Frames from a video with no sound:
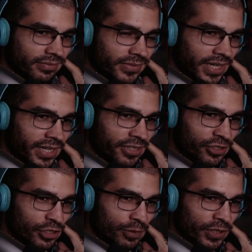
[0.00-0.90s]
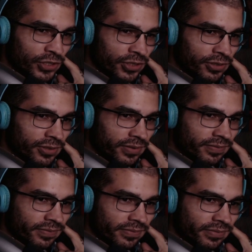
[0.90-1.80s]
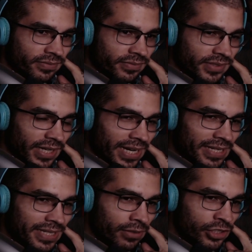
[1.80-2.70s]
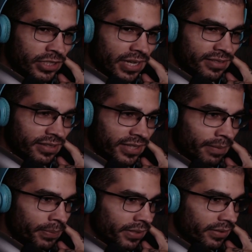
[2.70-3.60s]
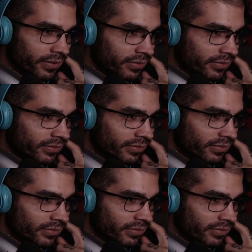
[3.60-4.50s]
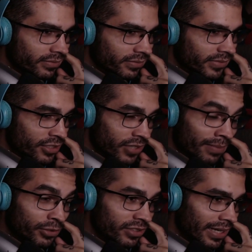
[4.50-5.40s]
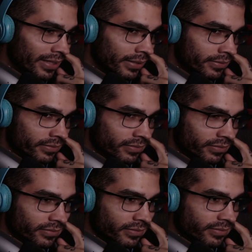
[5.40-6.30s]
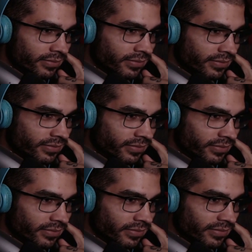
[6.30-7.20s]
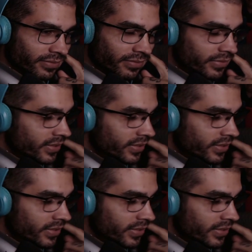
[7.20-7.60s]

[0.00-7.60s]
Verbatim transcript: That is suspicious. I doubt she likes it that big. That's, I'm just saying. Delicious.